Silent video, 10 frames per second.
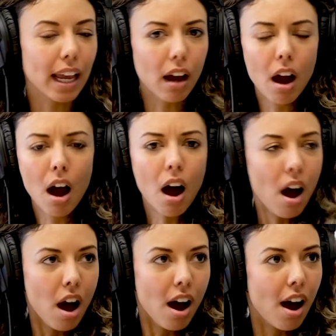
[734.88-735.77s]
Like,
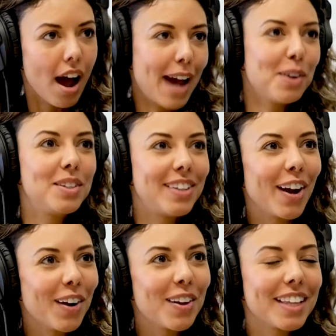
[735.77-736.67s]
how
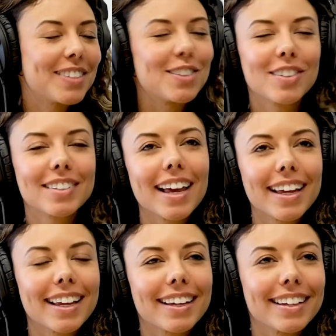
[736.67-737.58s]
dare you? It's just
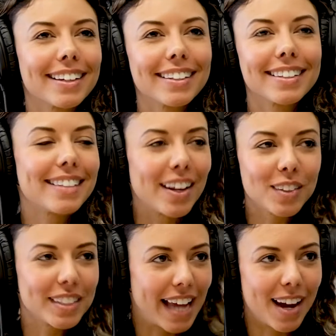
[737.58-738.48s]
like,
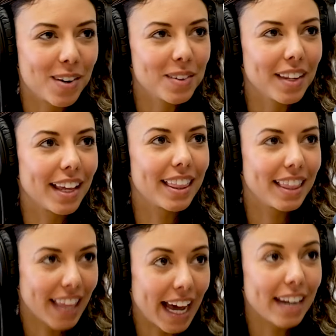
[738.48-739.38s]
settle down.
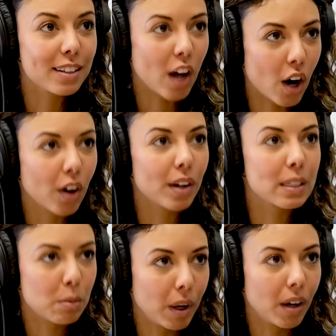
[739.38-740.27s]
Like, that is our
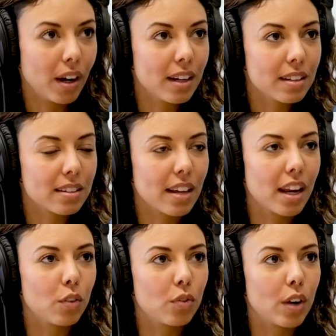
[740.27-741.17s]
experience.
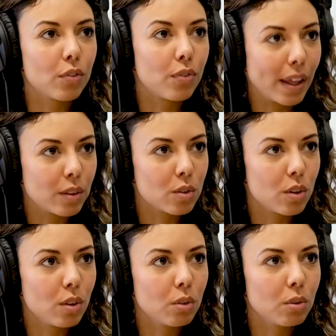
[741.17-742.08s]
And if it offends
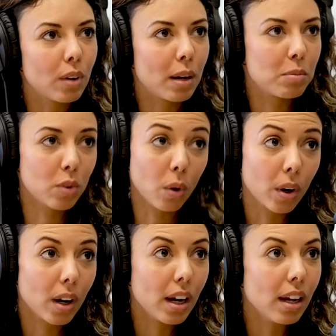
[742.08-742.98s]
you, I'm
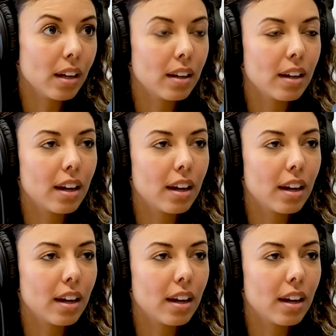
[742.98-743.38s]
sorry.